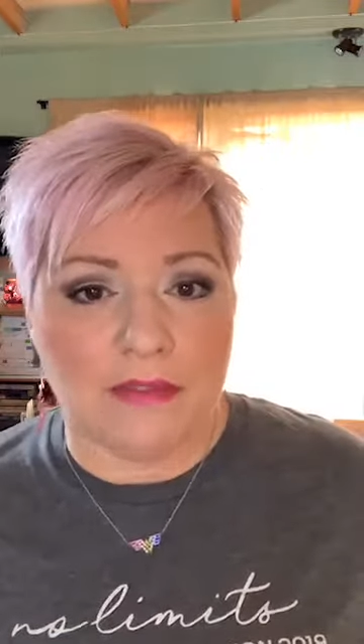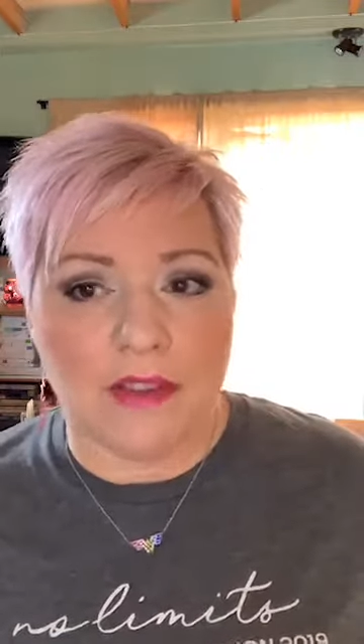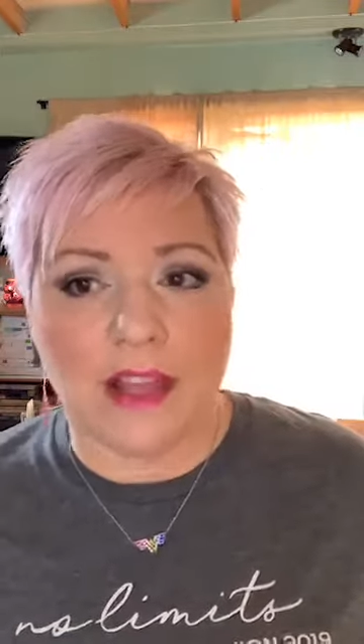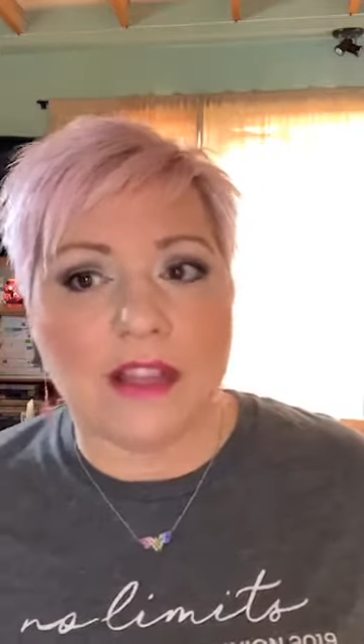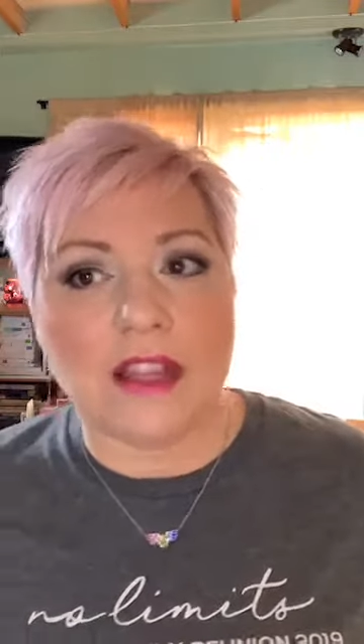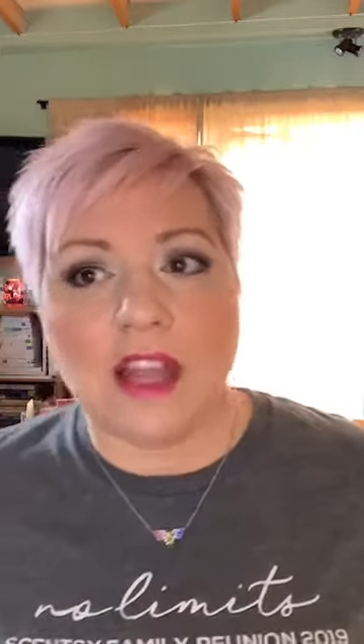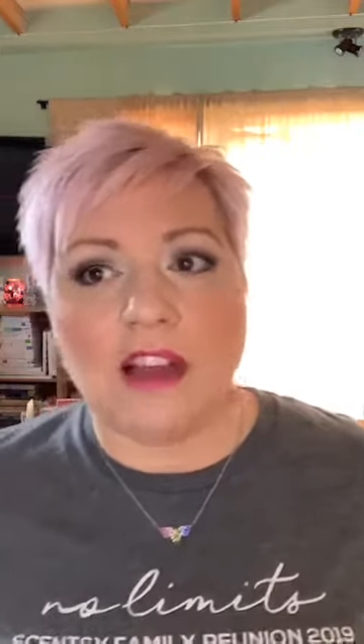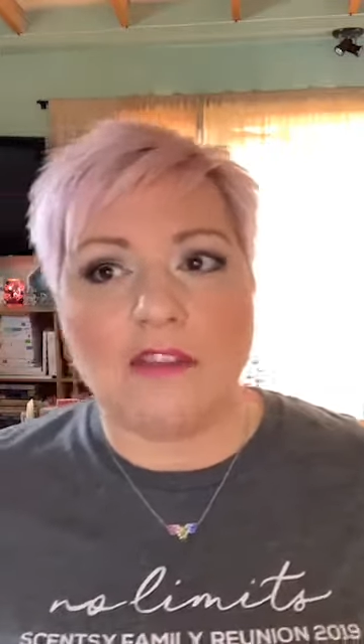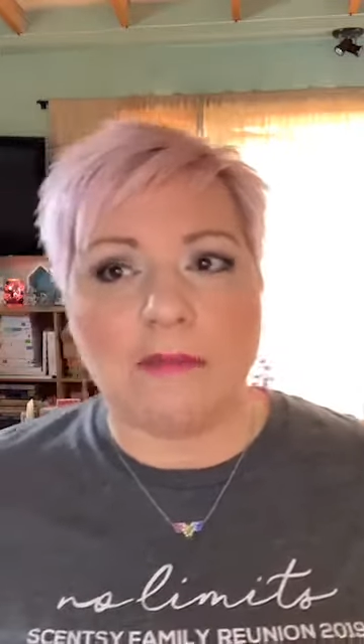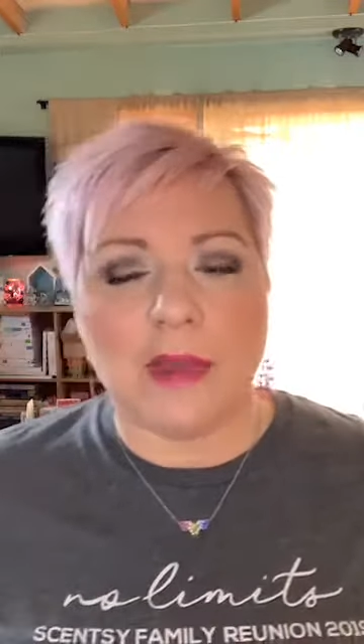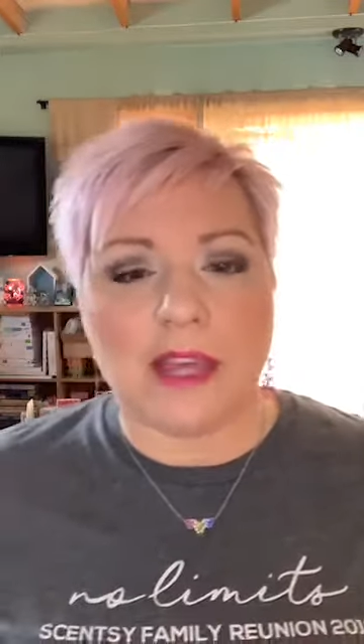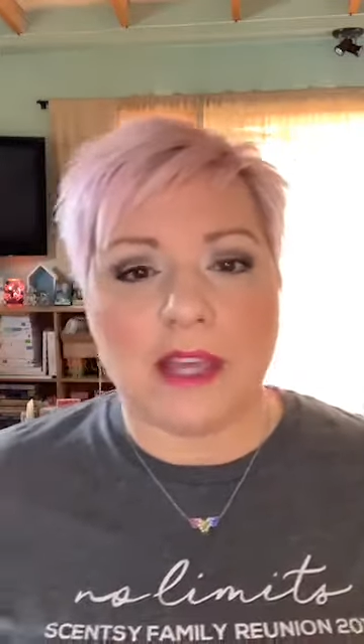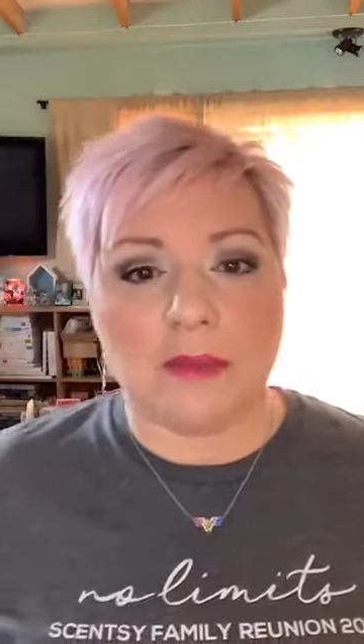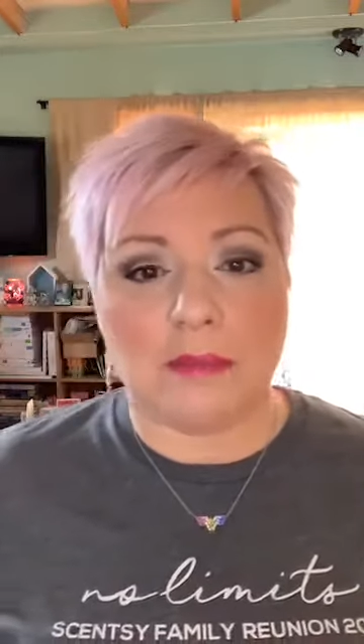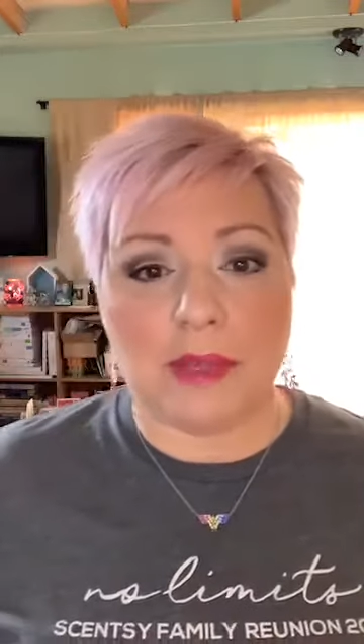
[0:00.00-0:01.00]
I love
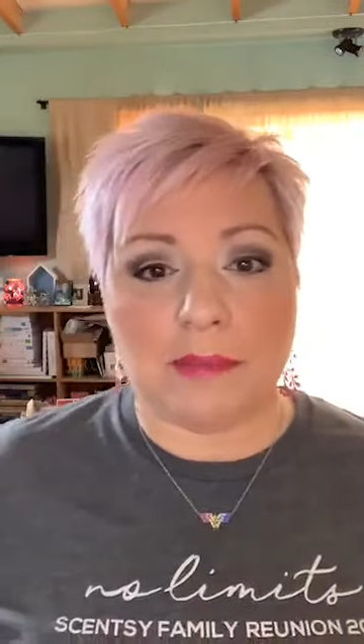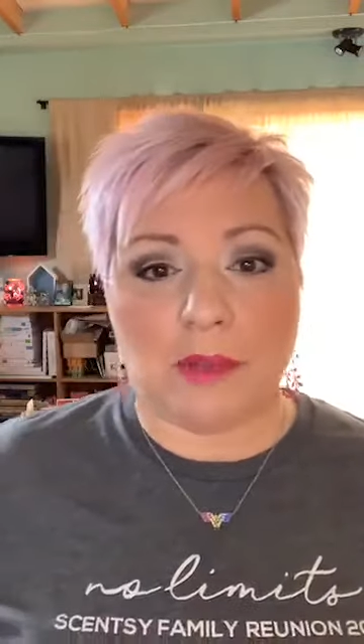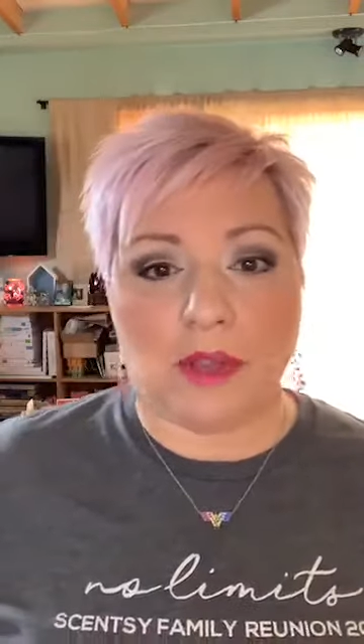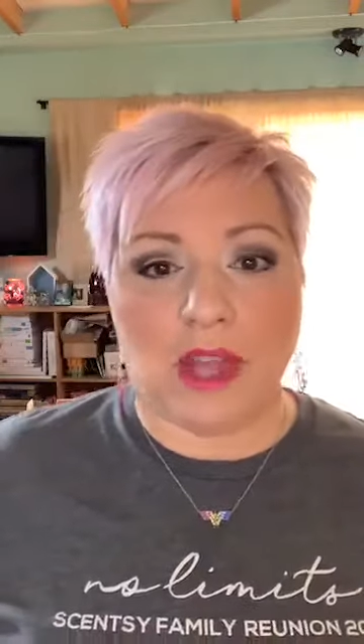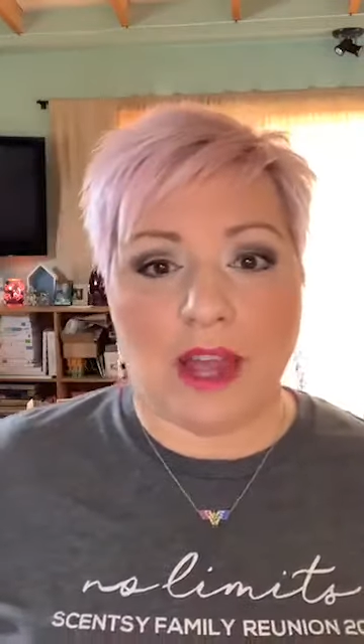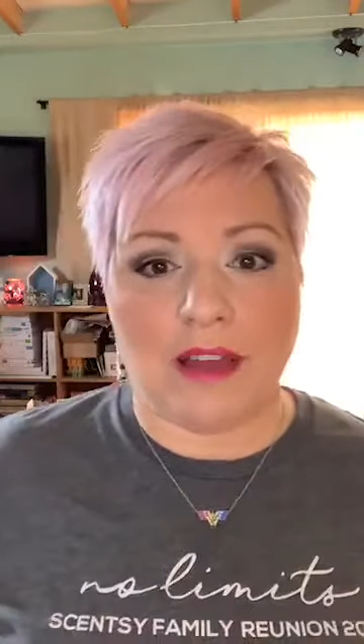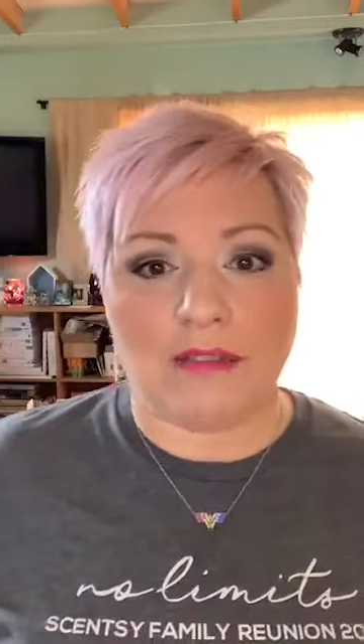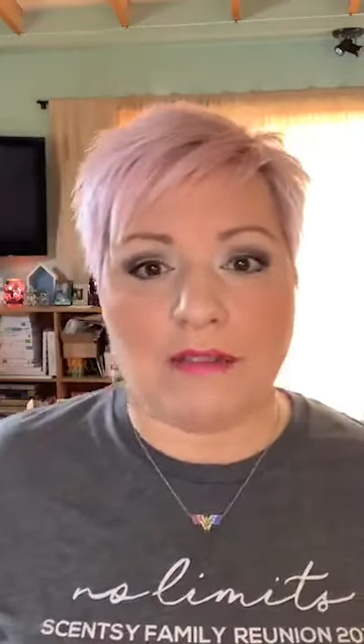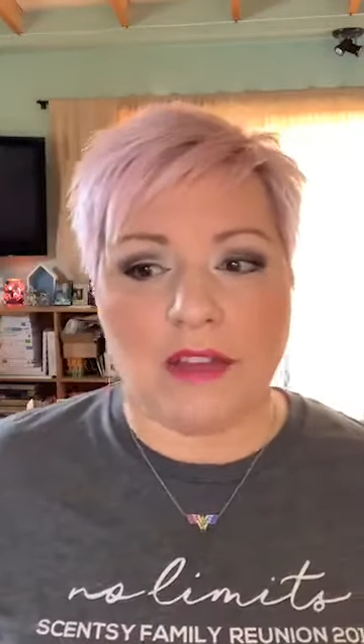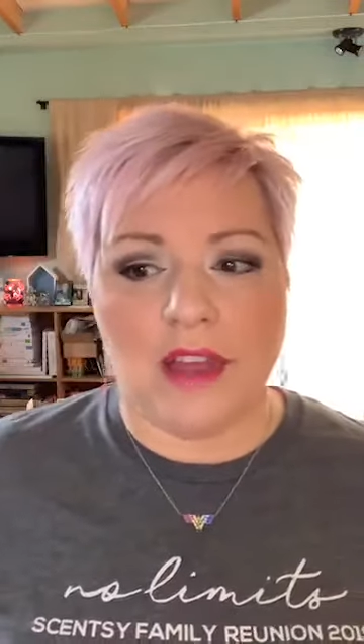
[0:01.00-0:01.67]
making people laugh